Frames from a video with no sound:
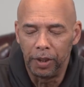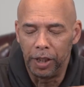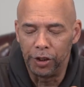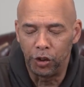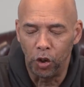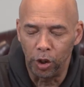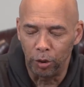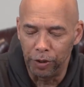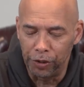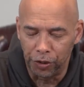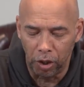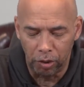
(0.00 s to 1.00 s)
it's going to
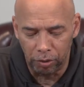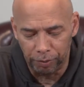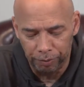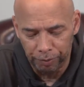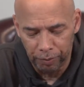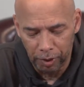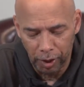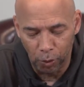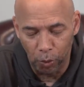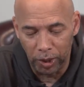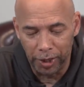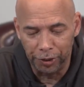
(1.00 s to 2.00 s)
result
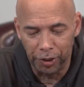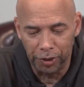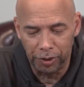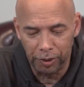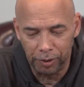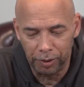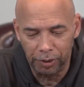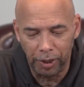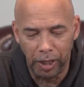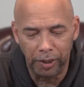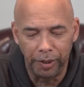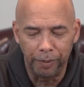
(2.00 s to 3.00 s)
in what I just
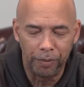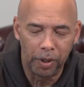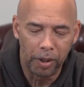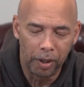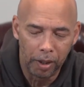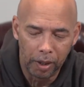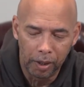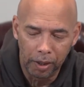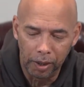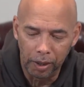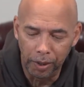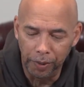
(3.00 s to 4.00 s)
stated.
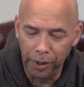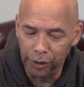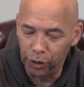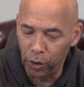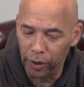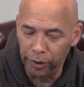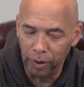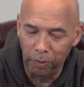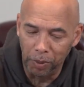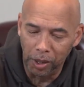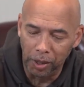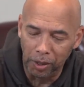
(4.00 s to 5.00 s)
Uh, there's going to
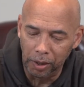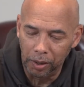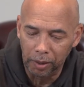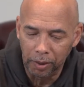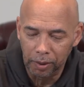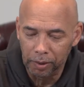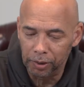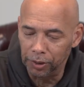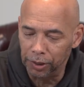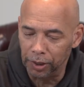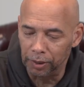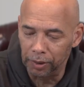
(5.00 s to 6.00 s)
be
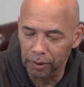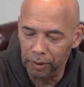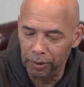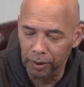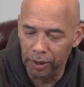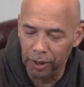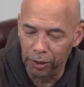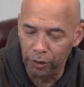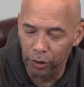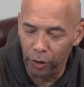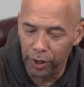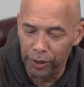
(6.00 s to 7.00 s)
st uh,
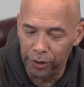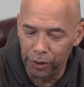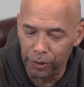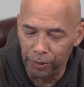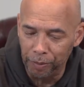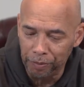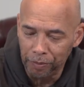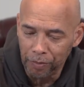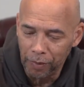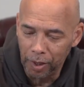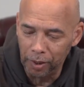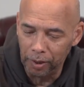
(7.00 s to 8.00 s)
you're going to,
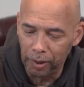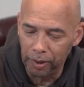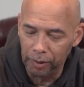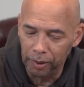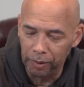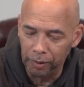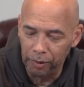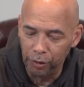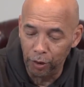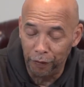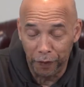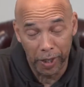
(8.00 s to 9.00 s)

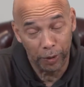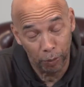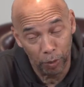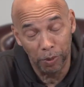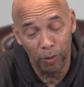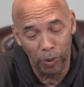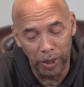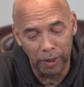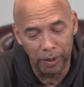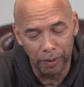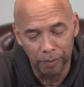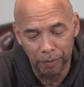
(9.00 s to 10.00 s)
your faith will be
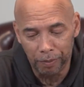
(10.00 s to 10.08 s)
weak.